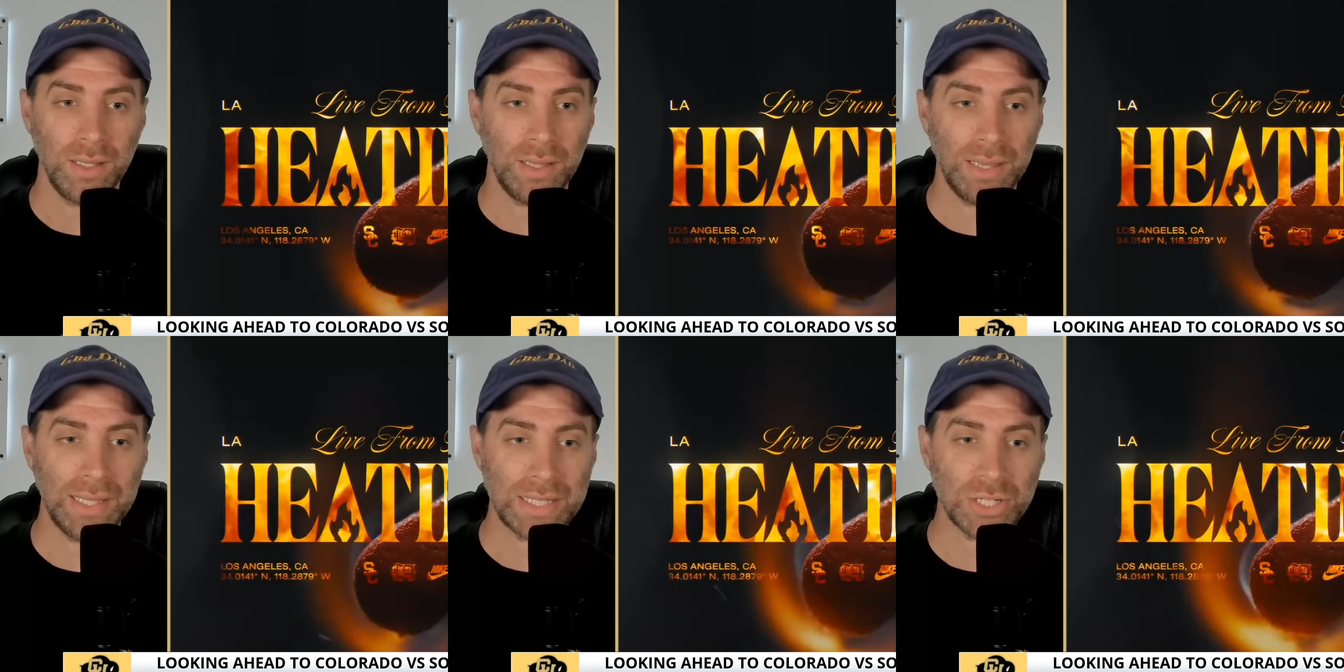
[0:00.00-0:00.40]

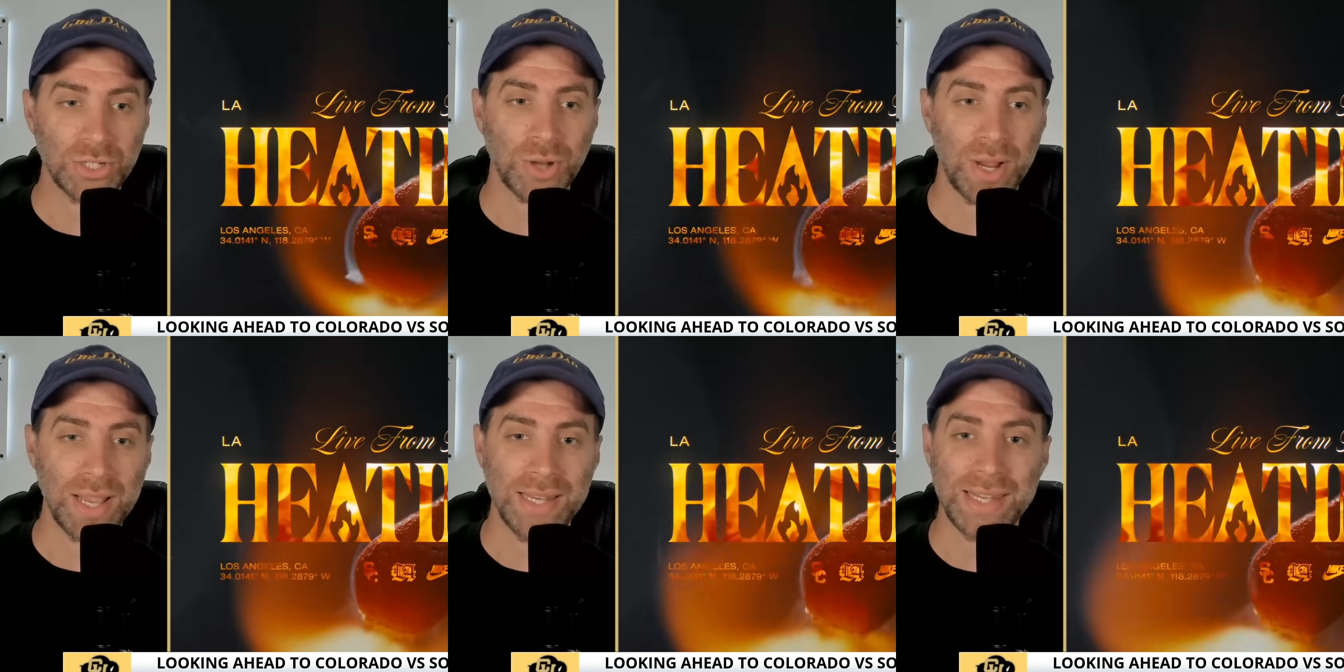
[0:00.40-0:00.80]
Let's
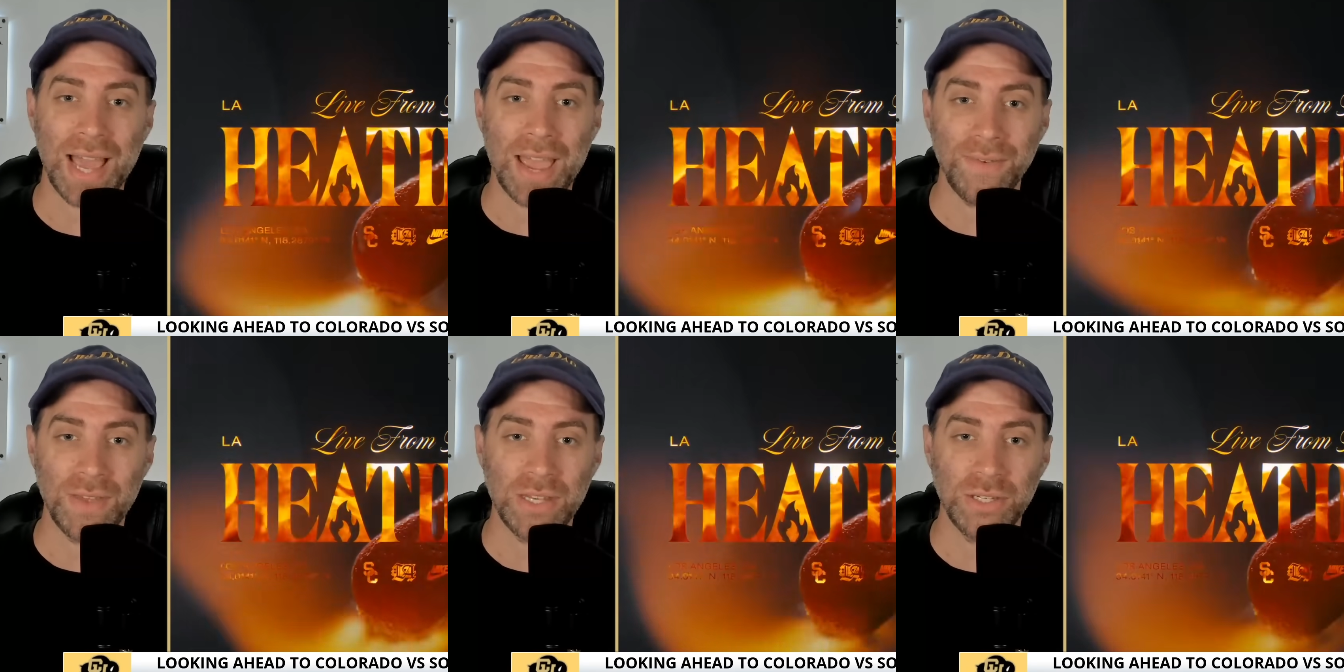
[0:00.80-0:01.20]
try and
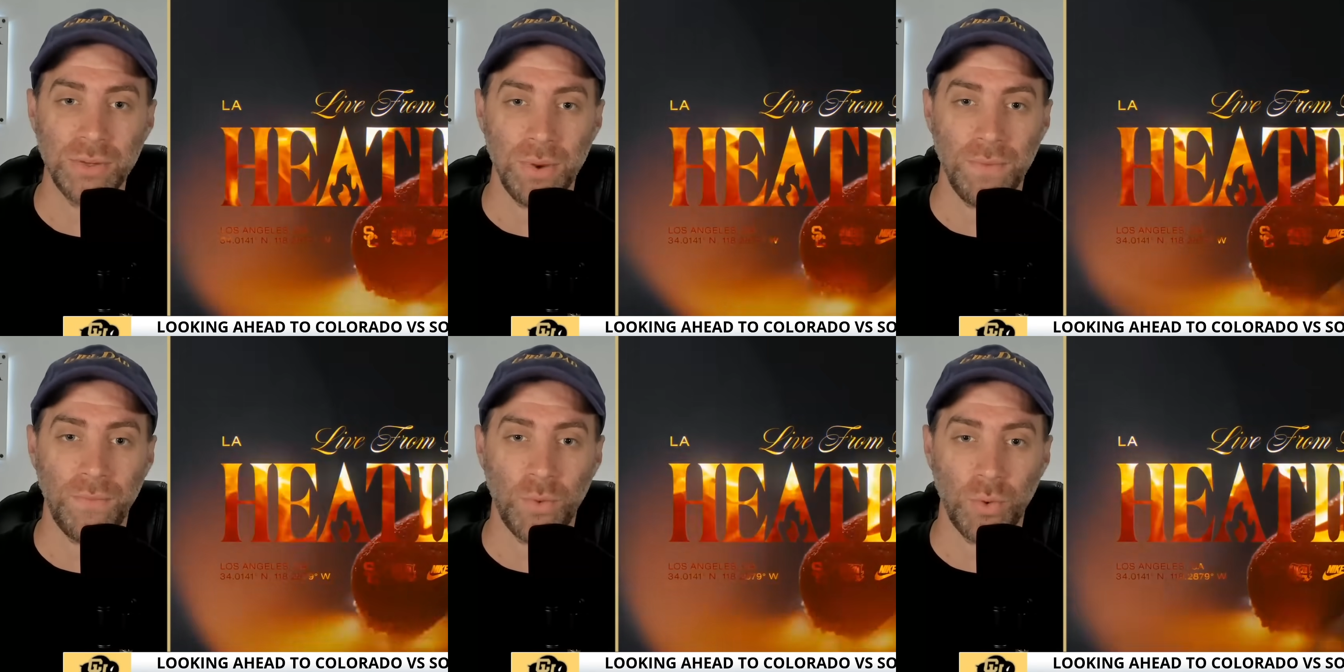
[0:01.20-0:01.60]
dive
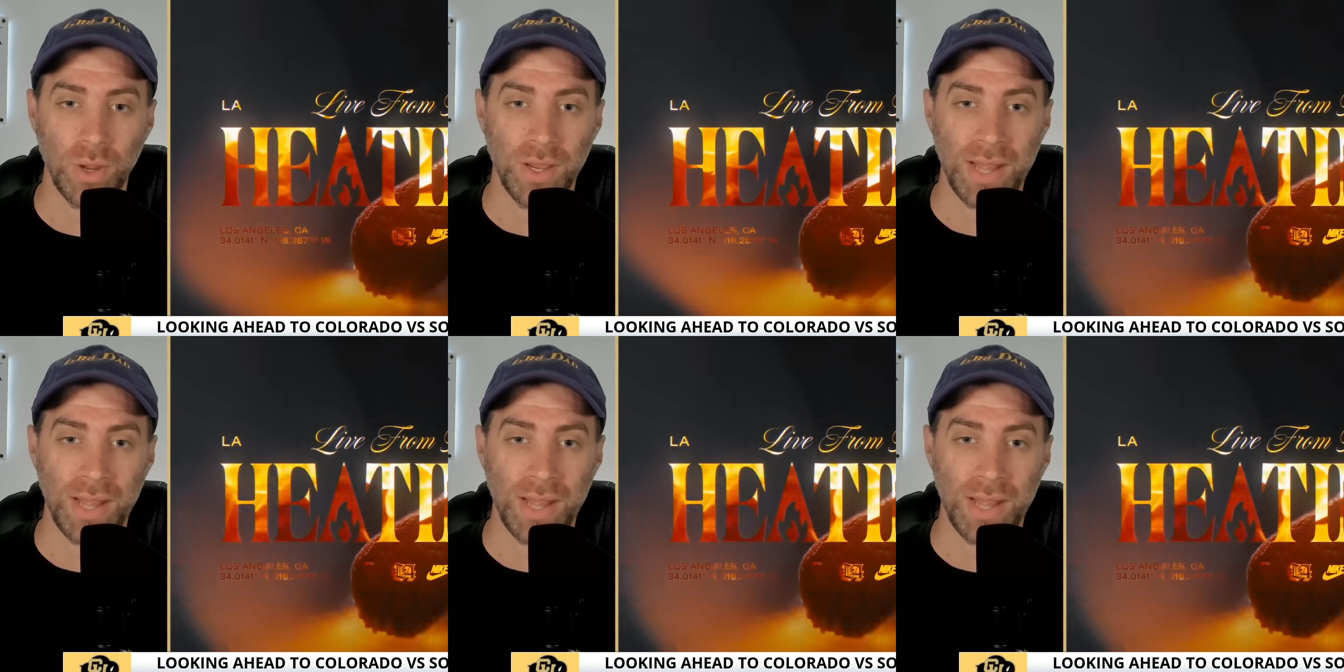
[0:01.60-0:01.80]
into it for you